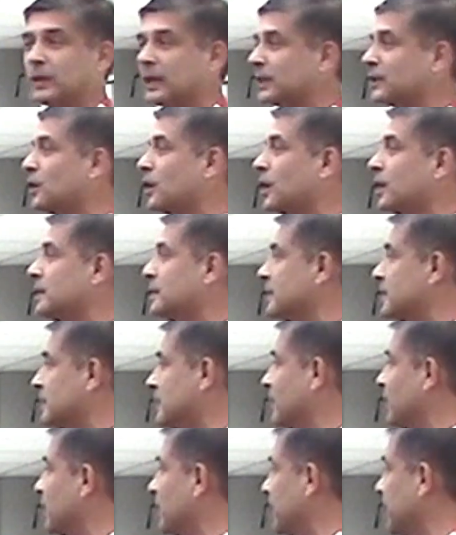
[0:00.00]
technology is
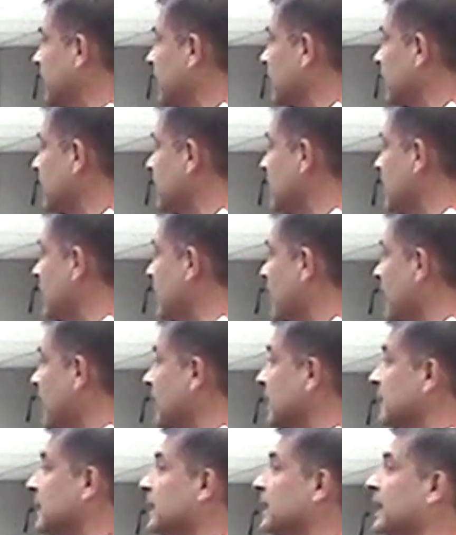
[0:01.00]
developing.
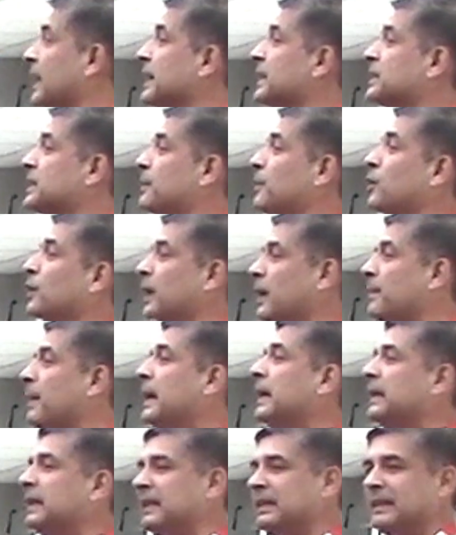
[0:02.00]
And he writes about
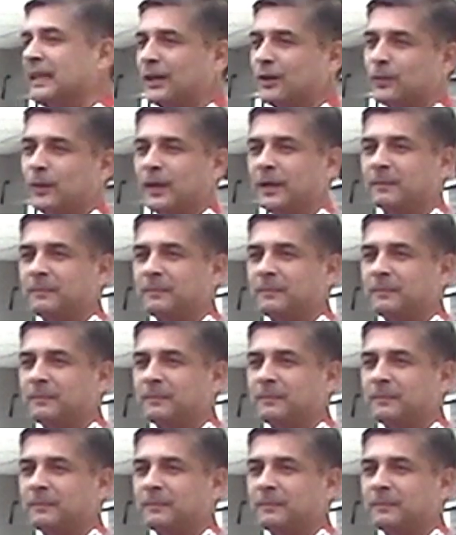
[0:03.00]
MIT in that.